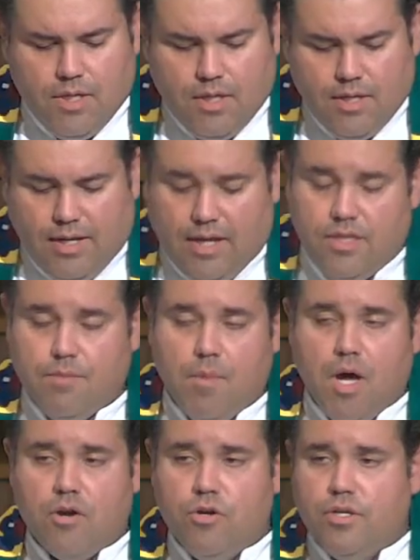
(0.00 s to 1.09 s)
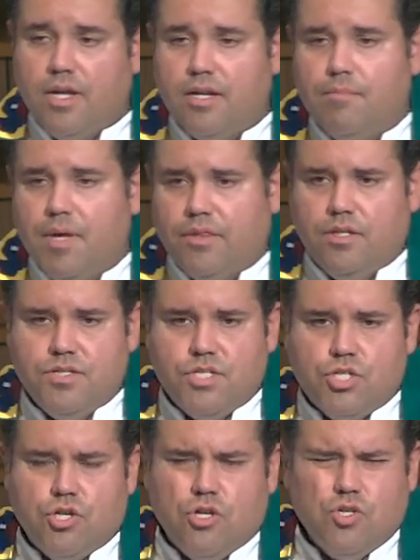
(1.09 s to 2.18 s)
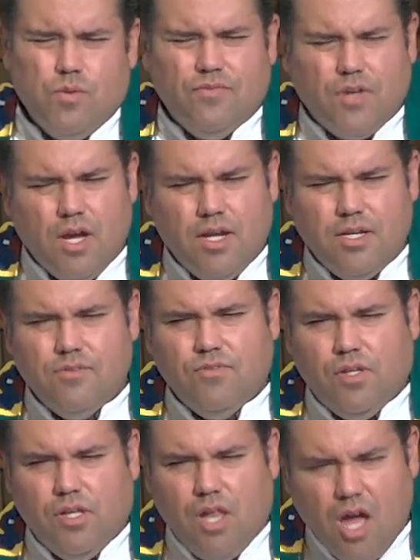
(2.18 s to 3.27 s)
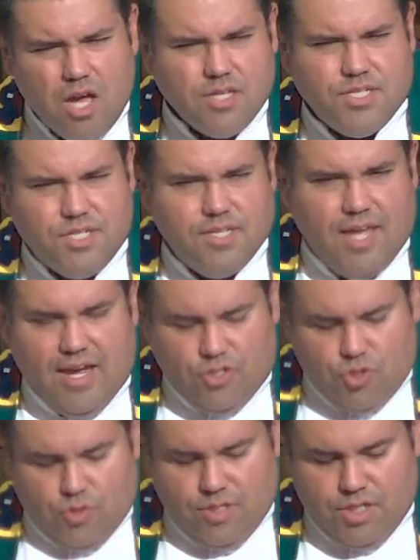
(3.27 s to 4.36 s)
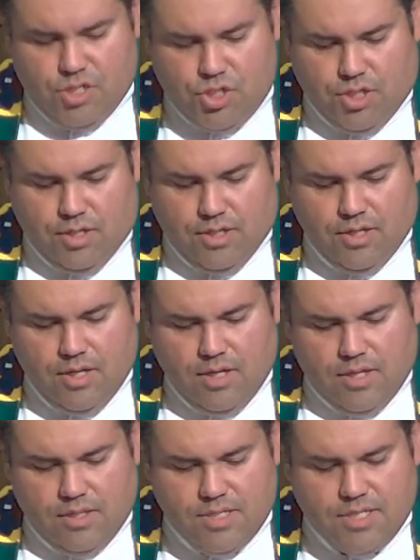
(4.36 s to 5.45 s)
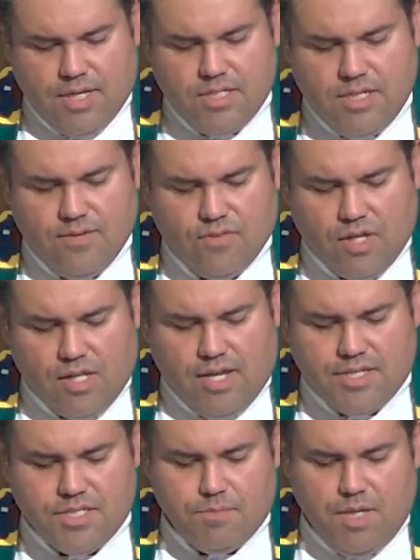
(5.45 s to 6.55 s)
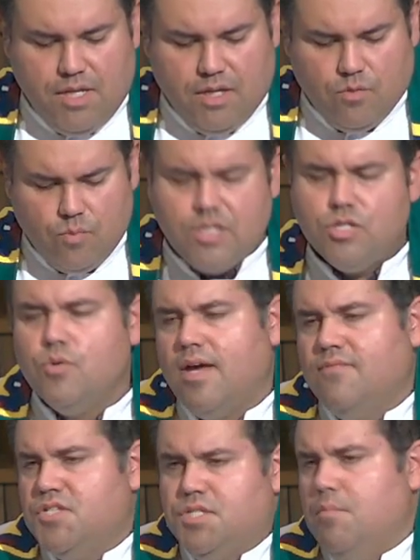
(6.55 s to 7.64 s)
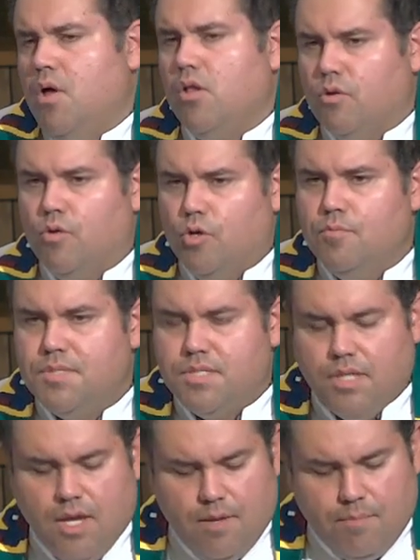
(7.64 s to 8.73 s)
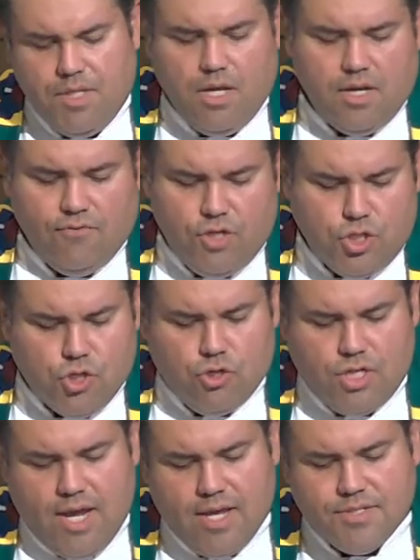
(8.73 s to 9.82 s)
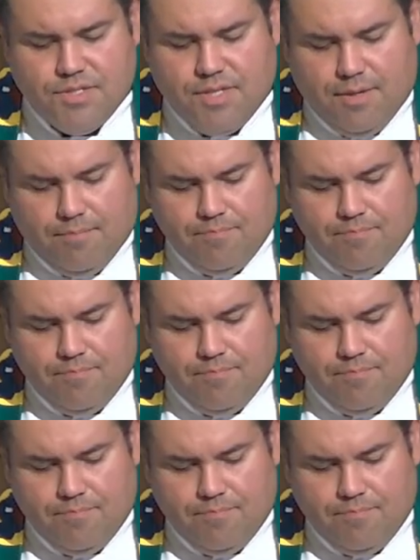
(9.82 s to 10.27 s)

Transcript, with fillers: Now, in the modern United Methodist Church, we've kind of lost that tradition, this idea of the class meeting. We do have small groups, but not every church has them.